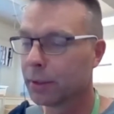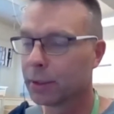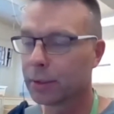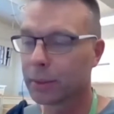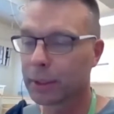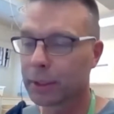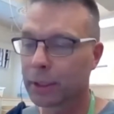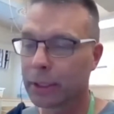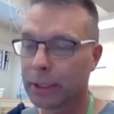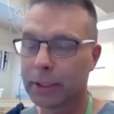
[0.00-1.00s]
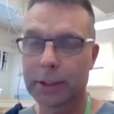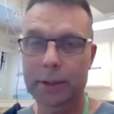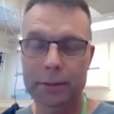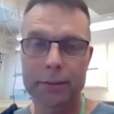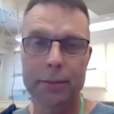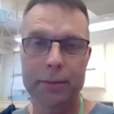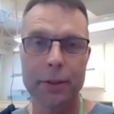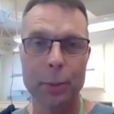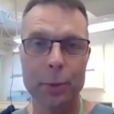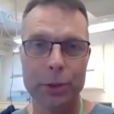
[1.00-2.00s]
third question is
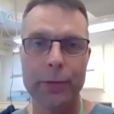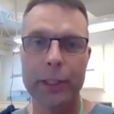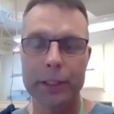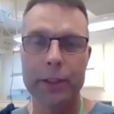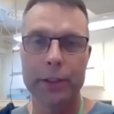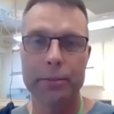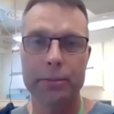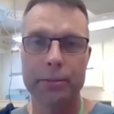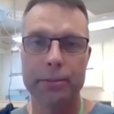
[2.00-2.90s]
observation.